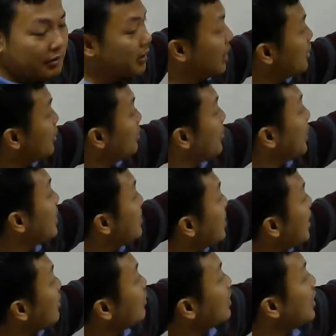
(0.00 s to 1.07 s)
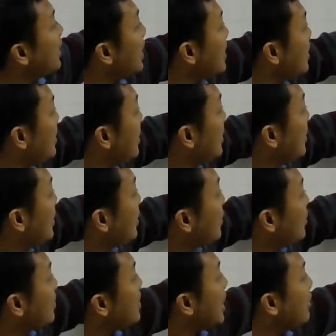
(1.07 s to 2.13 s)
You can replace sine with x,
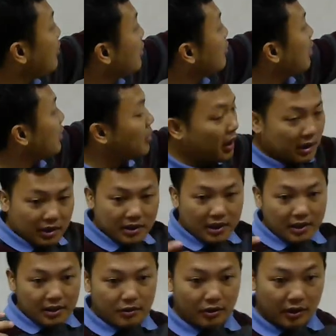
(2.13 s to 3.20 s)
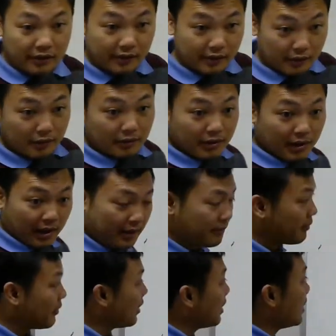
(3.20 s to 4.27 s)
cosine with 1 minus x squared over 2. Okay?
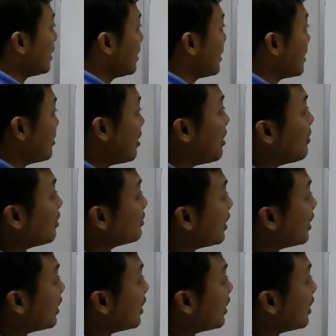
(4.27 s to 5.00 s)
So how about